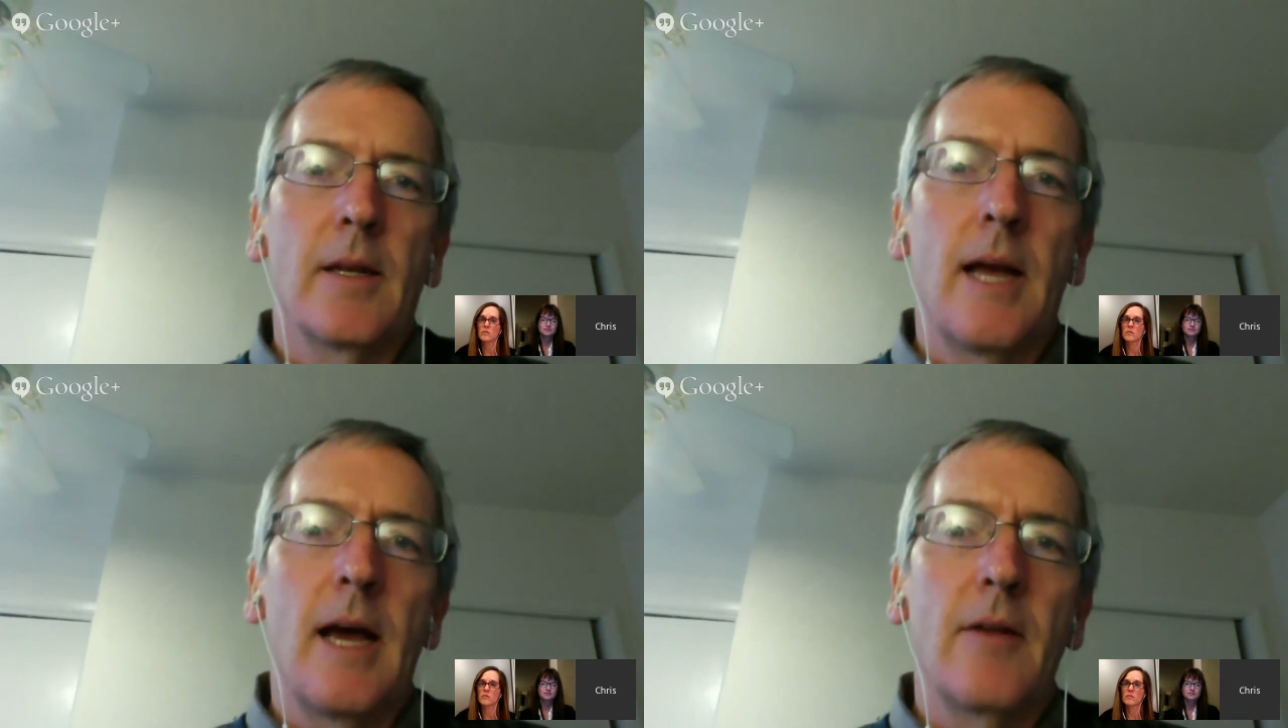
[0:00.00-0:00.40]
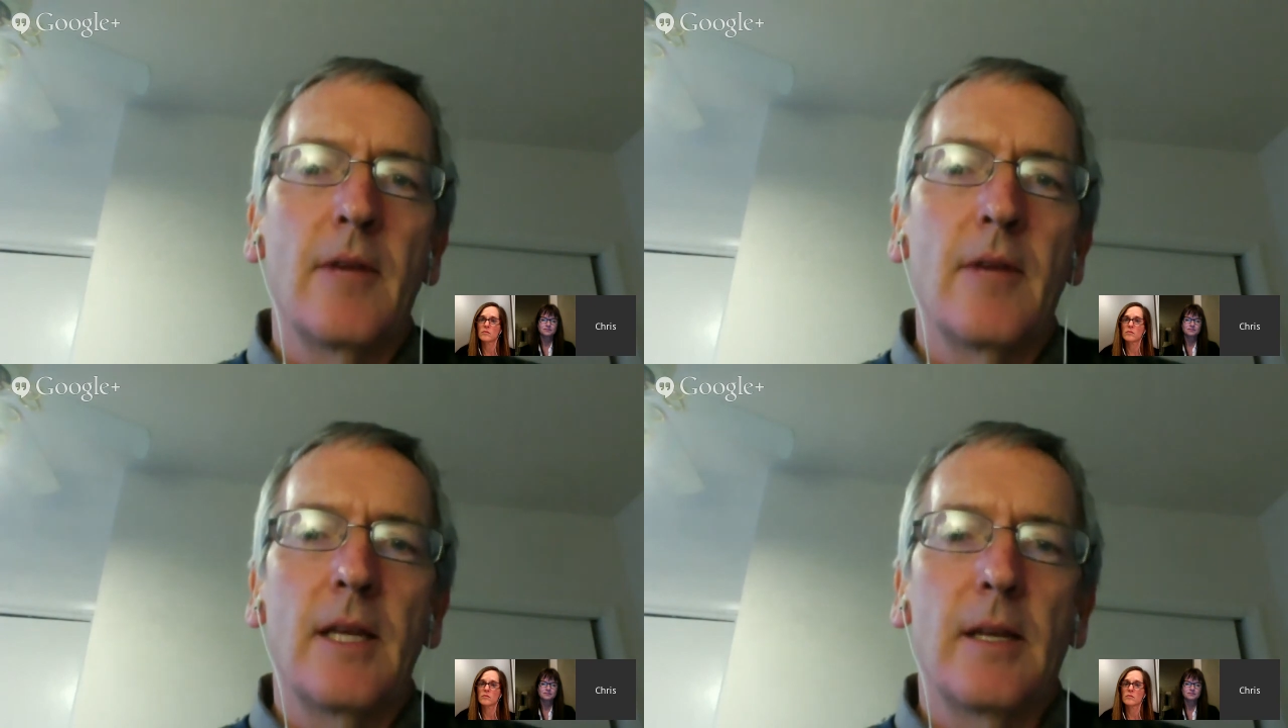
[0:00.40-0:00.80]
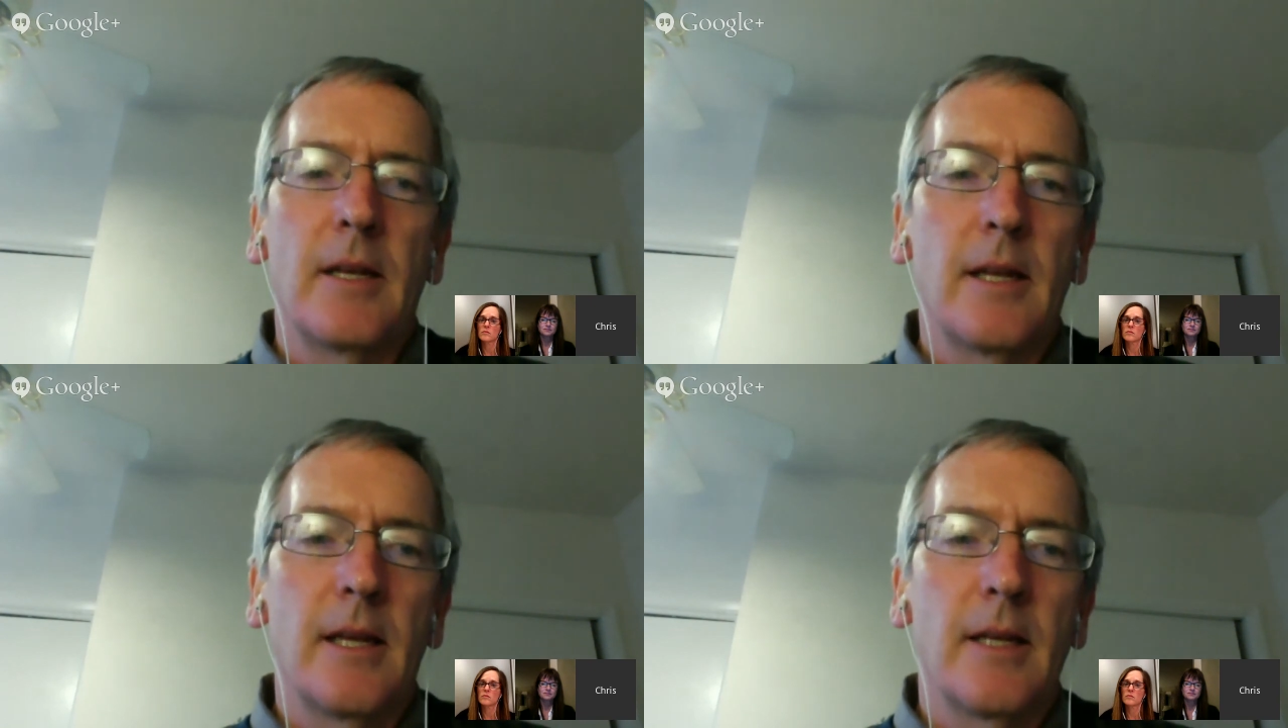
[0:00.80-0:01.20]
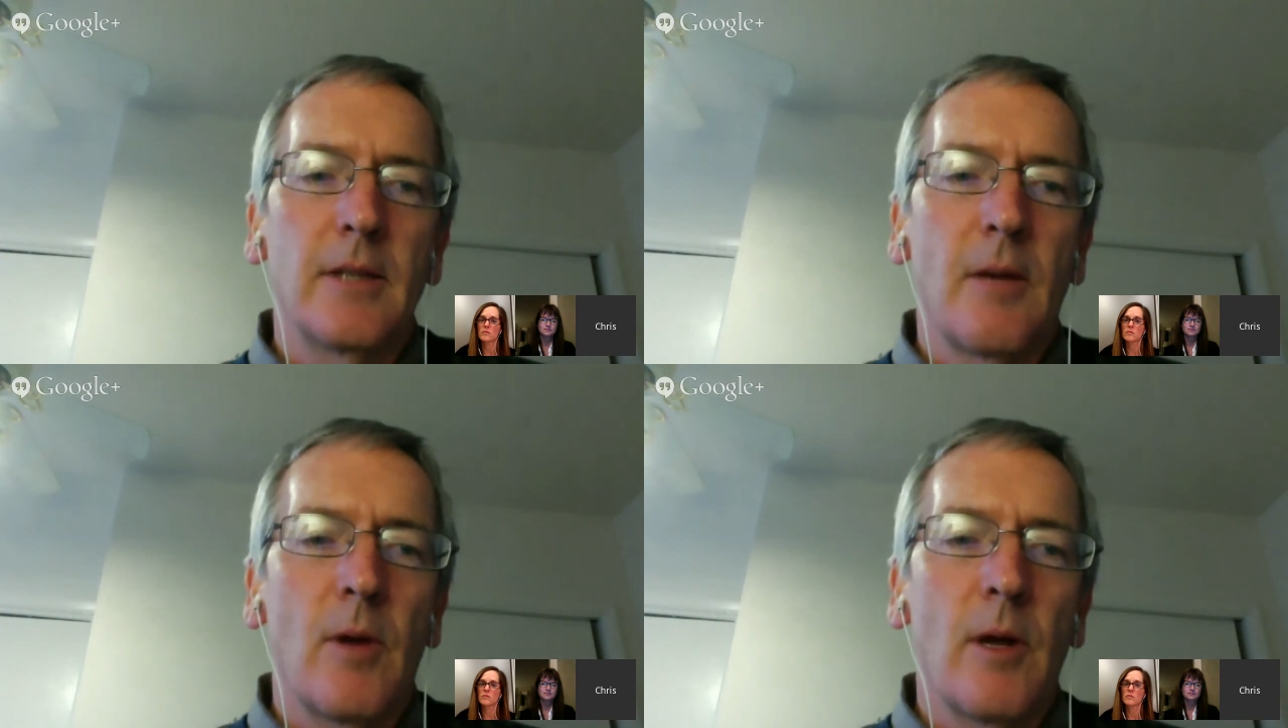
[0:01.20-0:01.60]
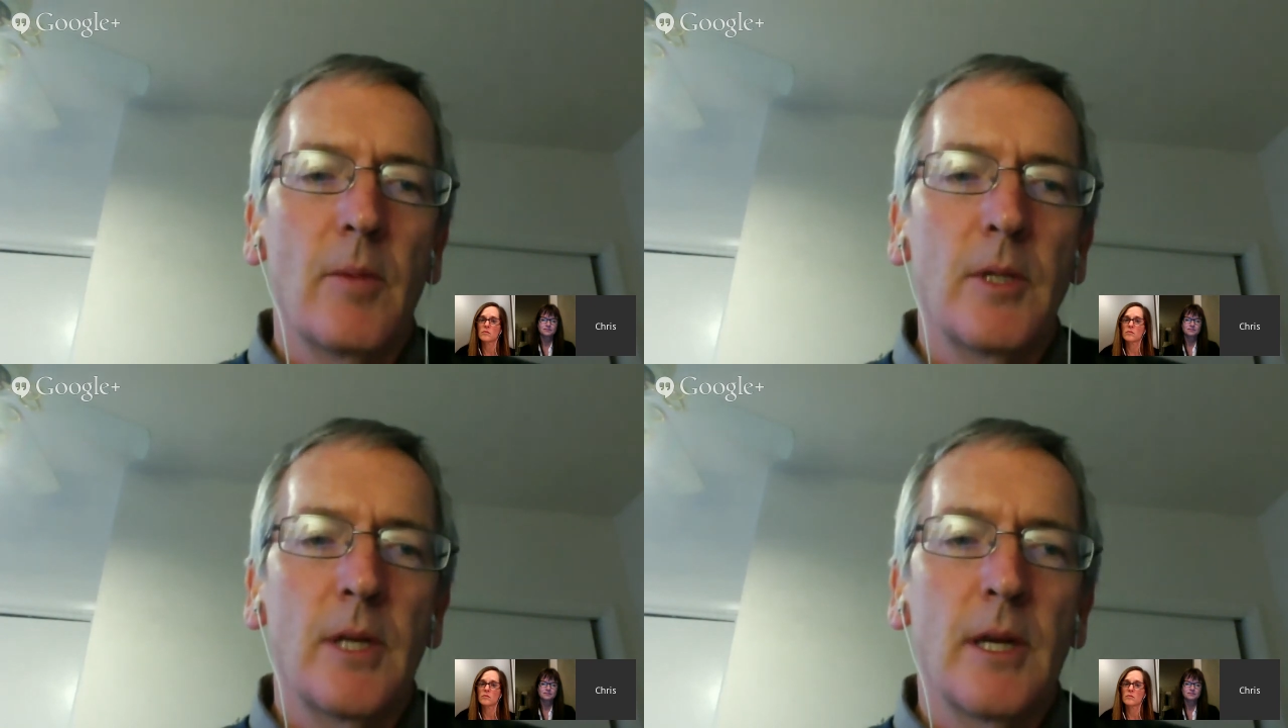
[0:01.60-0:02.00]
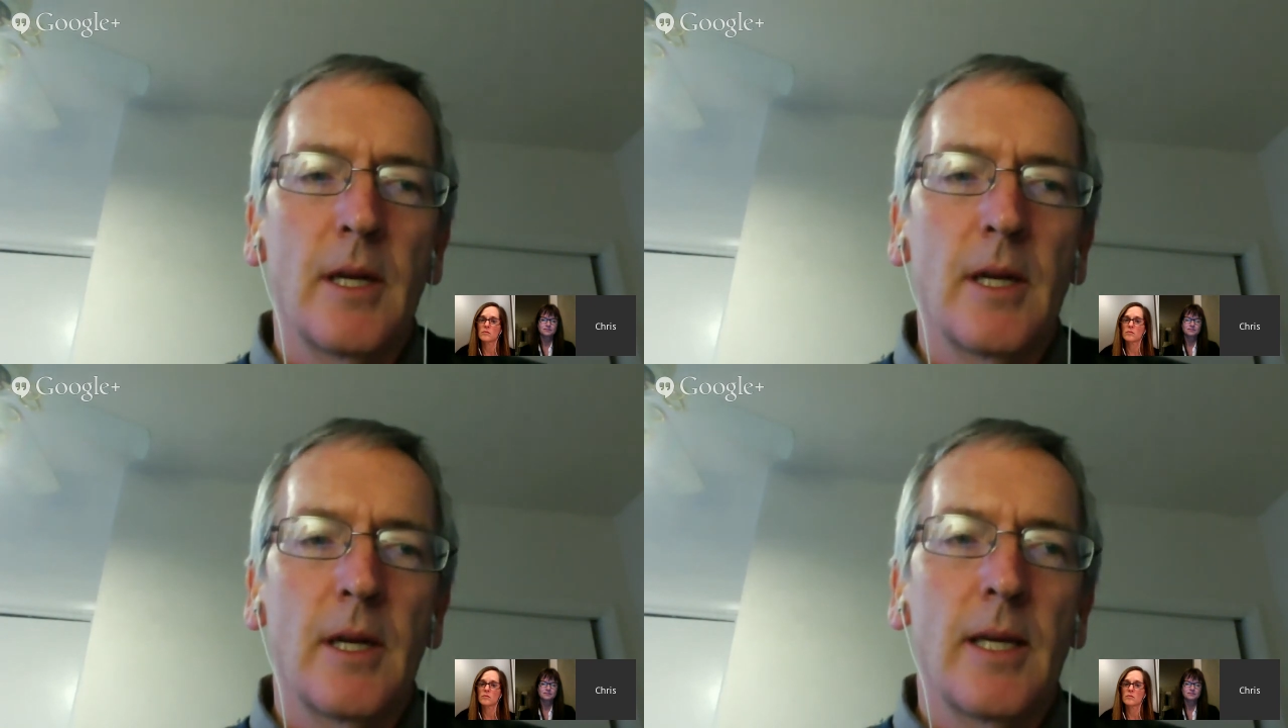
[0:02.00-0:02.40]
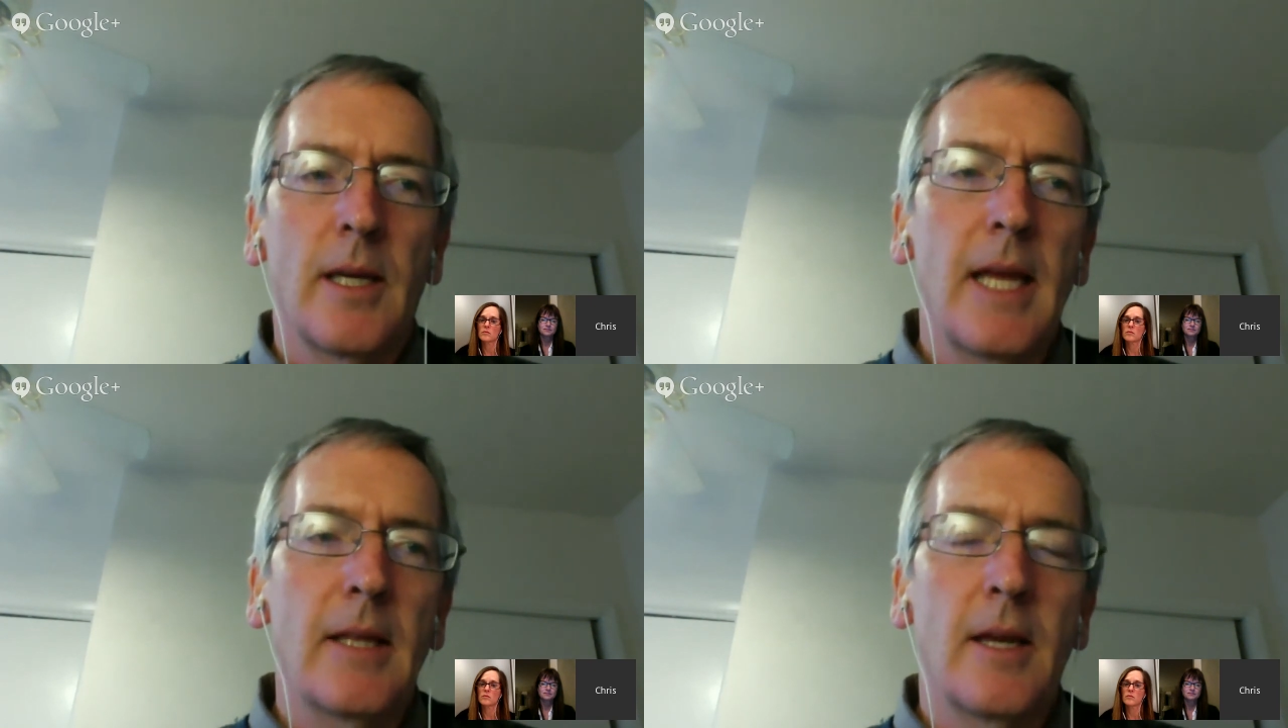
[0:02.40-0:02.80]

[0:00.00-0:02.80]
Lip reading: Out of Eden is I want them to gain